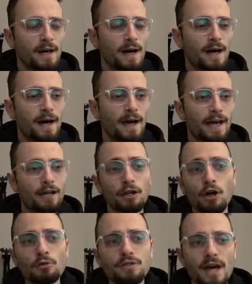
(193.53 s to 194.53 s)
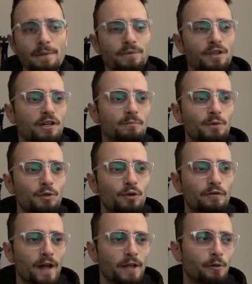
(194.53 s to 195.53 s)
Uh, at a low depth, the
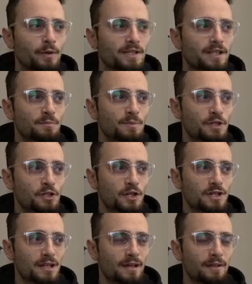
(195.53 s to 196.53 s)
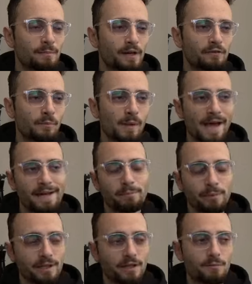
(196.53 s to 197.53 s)
computer evaluates this position as slightly better for black,
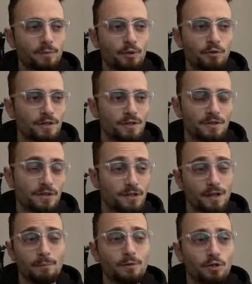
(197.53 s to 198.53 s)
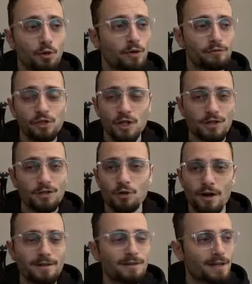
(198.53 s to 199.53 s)
but the computer is on some sort of chess
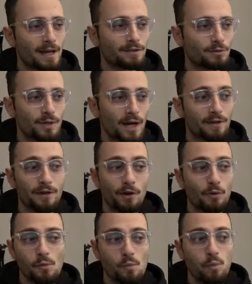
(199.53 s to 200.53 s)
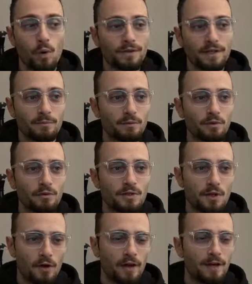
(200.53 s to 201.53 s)
drugs. I do not know what the computer is
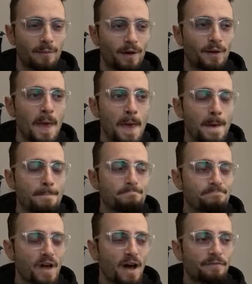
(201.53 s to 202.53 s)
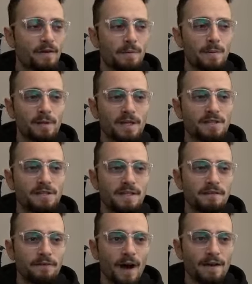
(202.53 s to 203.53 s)
talking about. Uh, Fabi plays
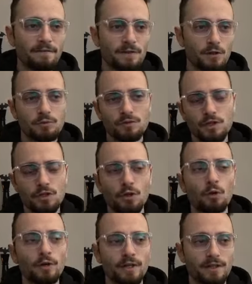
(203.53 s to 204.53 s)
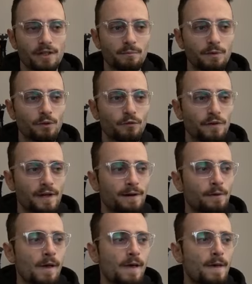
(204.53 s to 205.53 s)
d five, so just don't look at the computer for now.